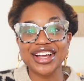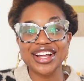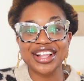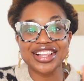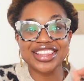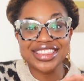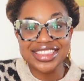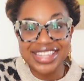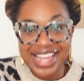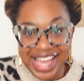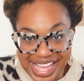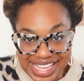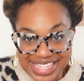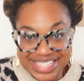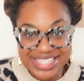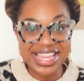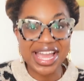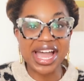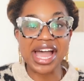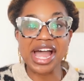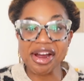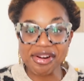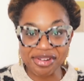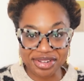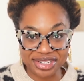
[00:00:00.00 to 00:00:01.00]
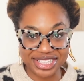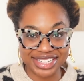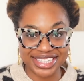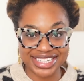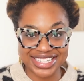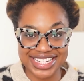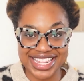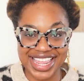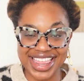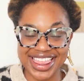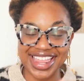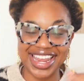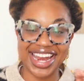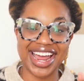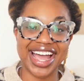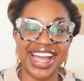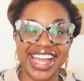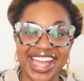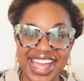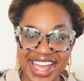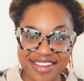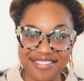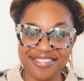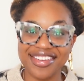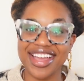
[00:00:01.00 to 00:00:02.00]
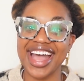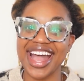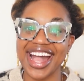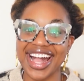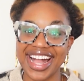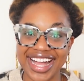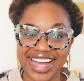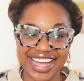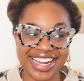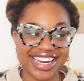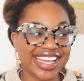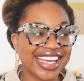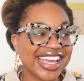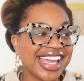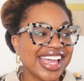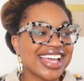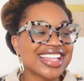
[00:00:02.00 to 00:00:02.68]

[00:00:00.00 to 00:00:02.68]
less hours that I have had